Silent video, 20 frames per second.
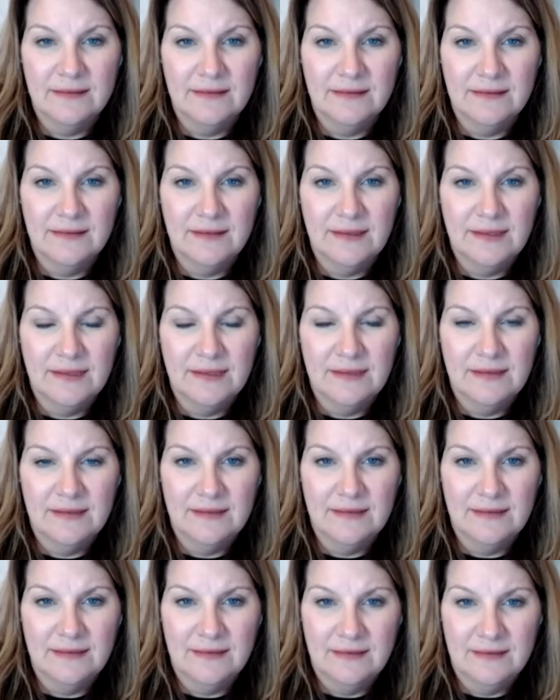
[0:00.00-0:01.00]

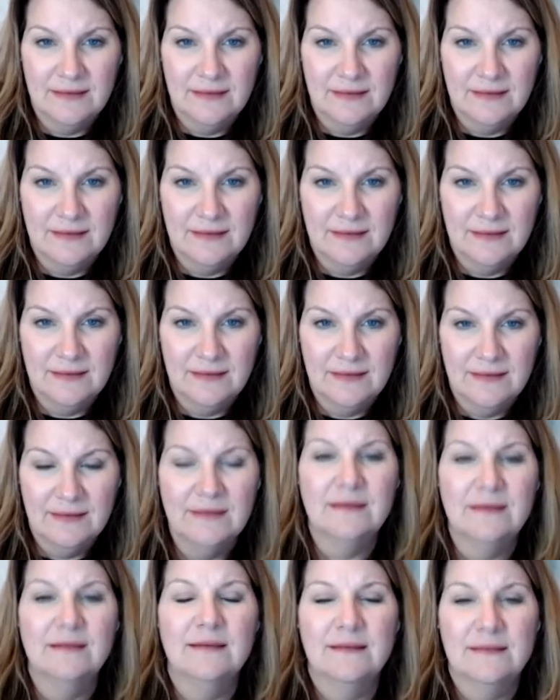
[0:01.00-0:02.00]

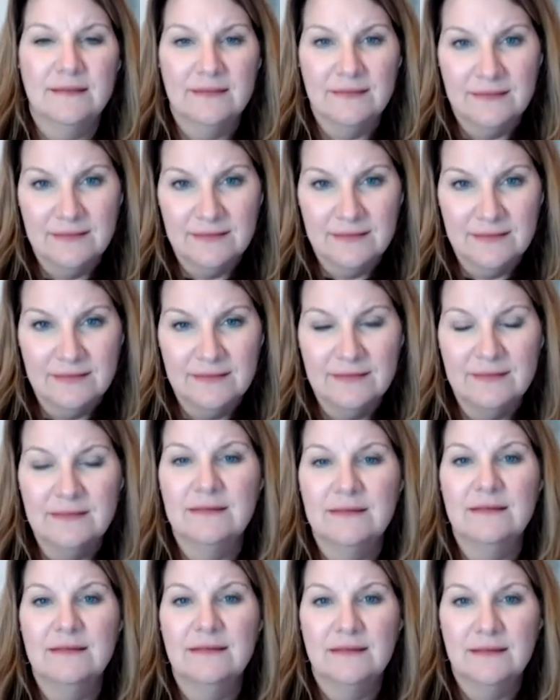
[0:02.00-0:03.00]

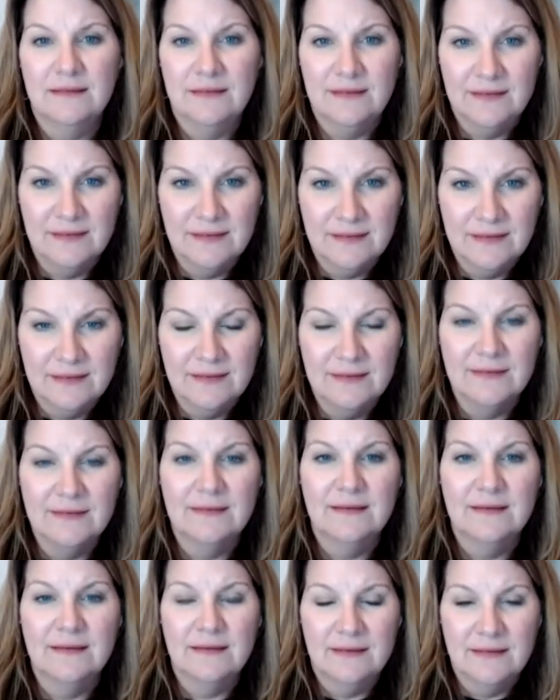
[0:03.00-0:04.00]

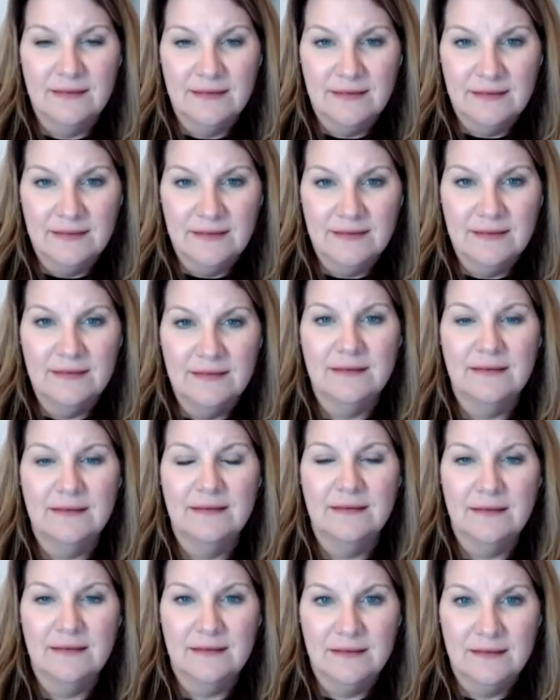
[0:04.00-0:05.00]

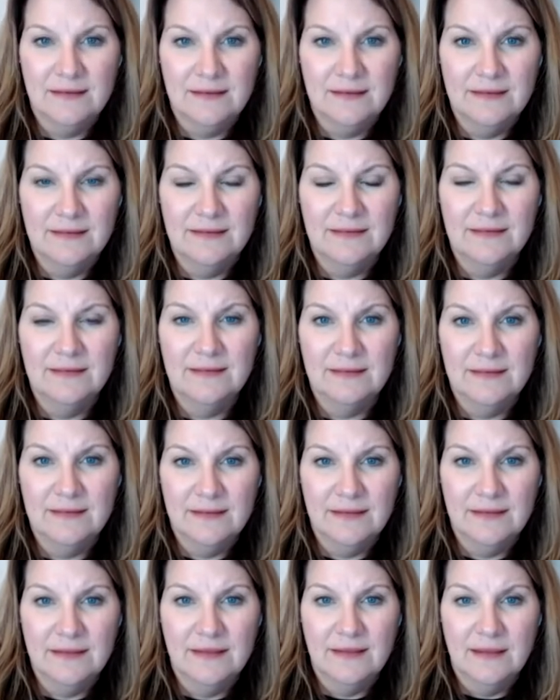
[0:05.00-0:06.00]

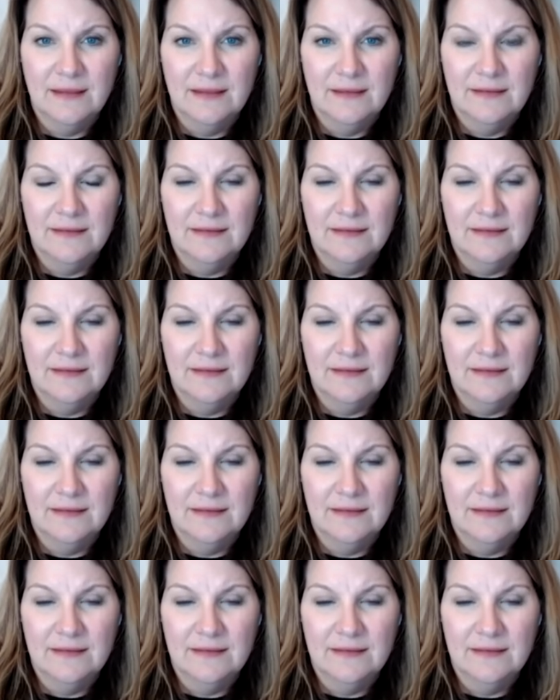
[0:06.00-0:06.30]
No words are spoken by the person on screen.